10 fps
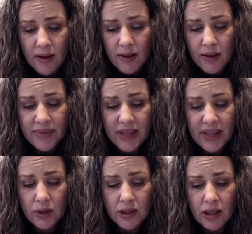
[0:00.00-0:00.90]
That
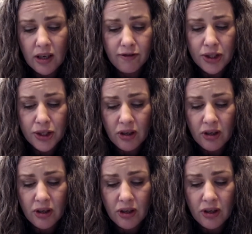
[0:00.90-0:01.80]
was Flesher on
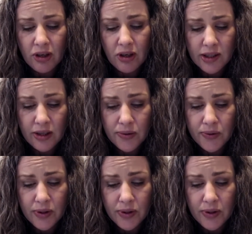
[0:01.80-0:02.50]
Fox News.